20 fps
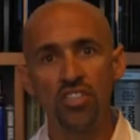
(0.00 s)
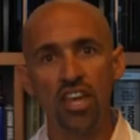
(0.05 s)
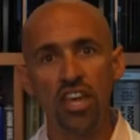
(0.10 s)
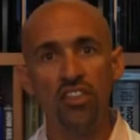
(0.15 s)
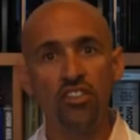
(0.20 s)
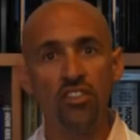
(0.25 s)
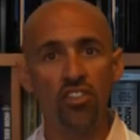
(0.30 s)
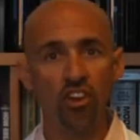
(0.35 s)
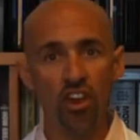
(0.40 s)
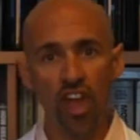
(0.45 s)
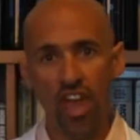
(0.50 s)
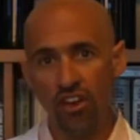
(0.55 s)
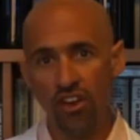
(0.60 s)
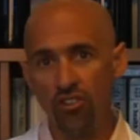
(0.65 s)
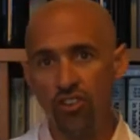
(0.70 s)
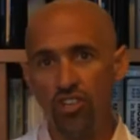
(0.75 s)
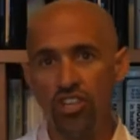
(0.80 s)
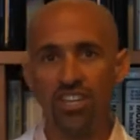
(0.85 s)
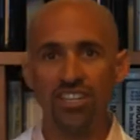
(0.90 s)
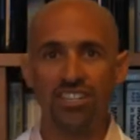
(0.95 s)
say that their
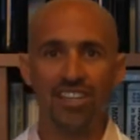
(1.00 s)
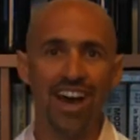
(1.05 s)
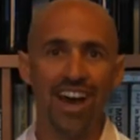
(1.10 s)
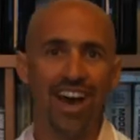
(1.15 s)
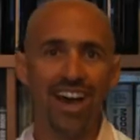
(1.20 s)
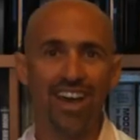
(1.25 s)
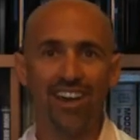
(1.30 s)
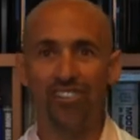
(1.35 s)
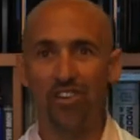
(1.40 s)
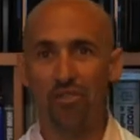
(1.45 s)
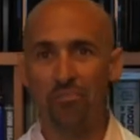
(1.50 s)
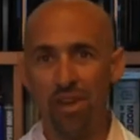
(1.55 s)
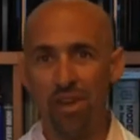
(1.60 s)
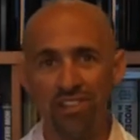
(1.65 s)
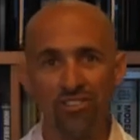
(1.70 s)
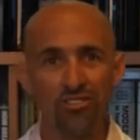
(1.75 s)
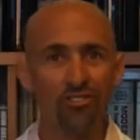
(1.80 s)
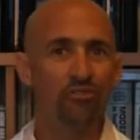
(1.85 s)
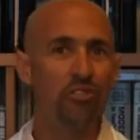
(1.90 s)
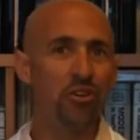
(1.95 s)
energy is high and their
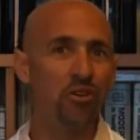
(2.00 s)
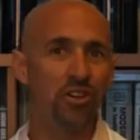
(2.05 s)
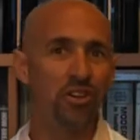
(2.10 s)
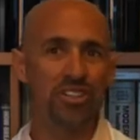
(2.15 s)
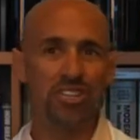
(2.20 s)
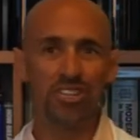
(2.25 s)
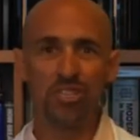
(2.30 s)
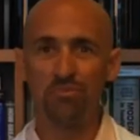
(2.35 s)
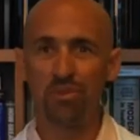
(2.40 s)
mental focus